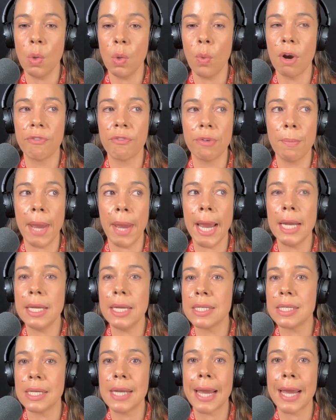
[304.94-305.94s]
anywhere from
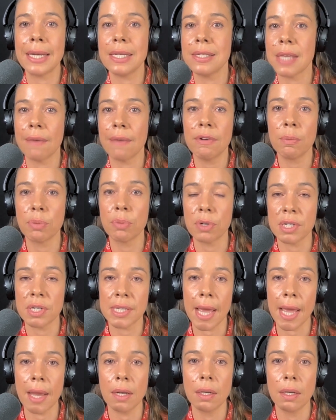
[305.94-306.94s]
80 to
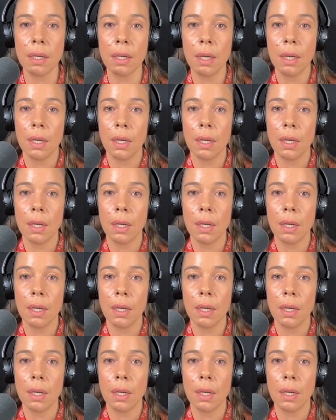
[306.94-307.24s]
97%